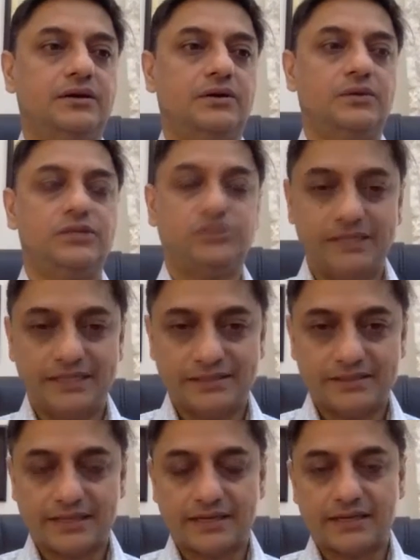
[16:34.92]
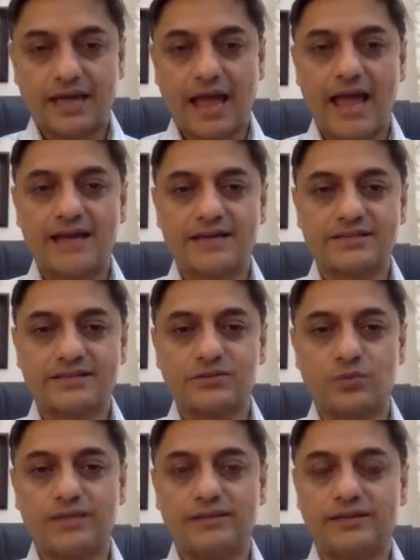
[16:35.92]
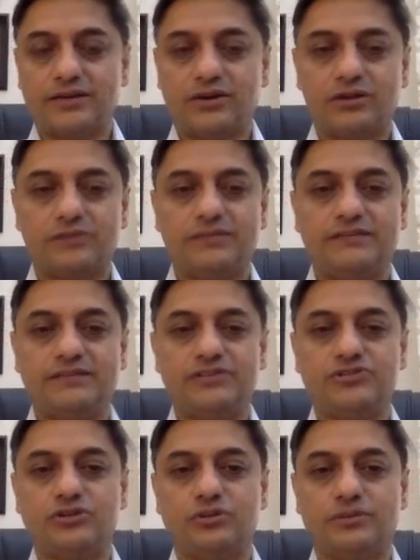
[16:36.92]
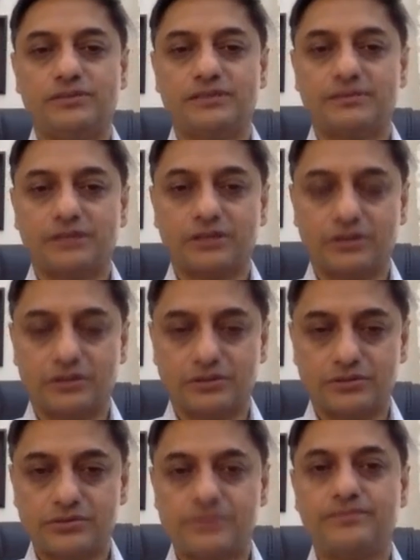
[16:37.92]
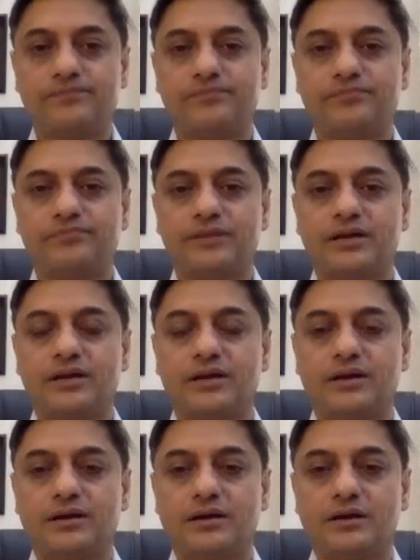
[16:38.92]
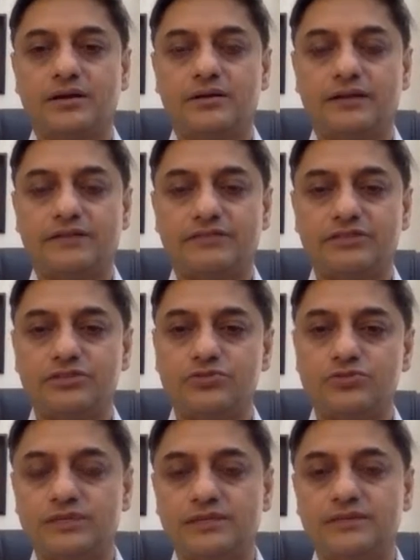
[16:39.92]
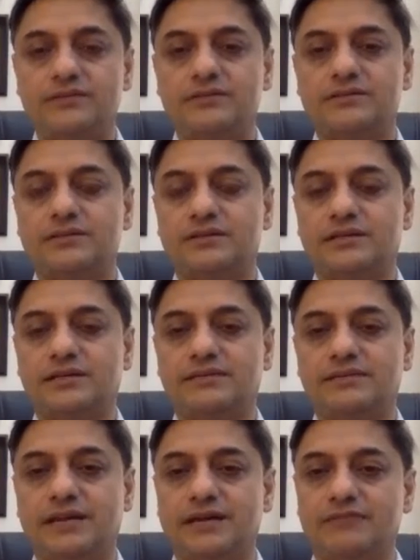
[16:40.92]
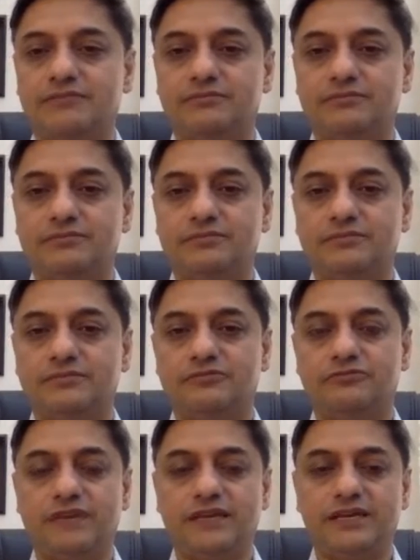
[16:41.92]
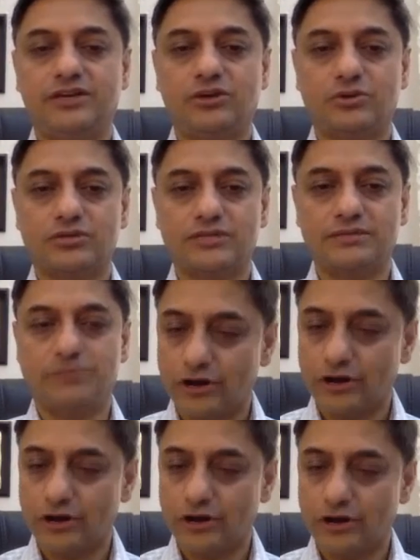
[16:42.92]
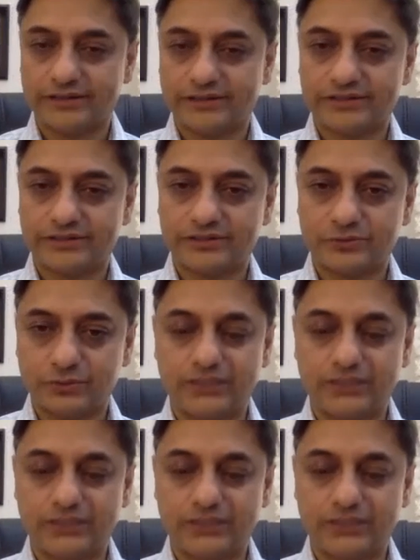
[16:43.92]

which means that as and when the economy eventually opens up and grows, revenues will certainly become very closely buoyant with it.